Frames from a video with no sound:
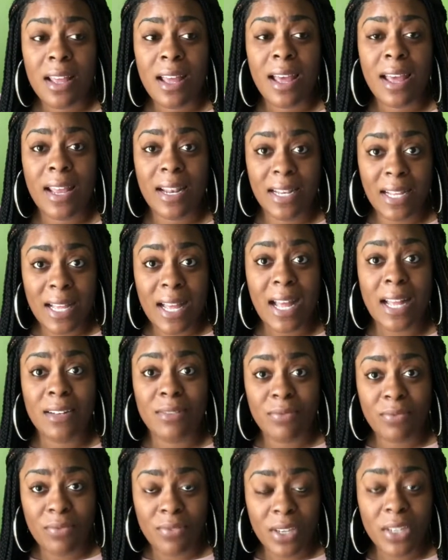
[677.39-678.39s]
I had
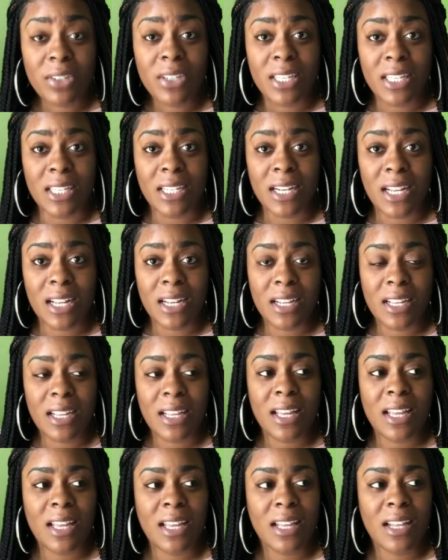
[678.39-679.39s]
gotten very good at it,
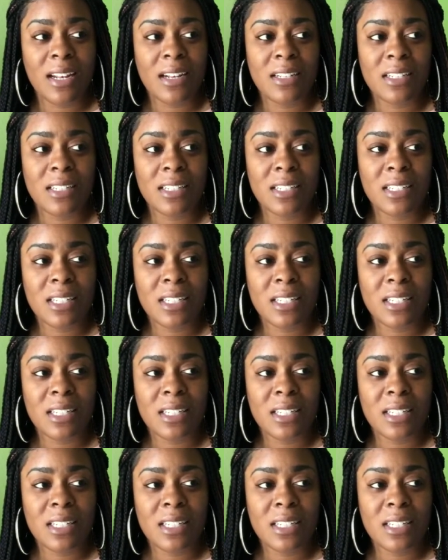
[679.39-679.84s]
and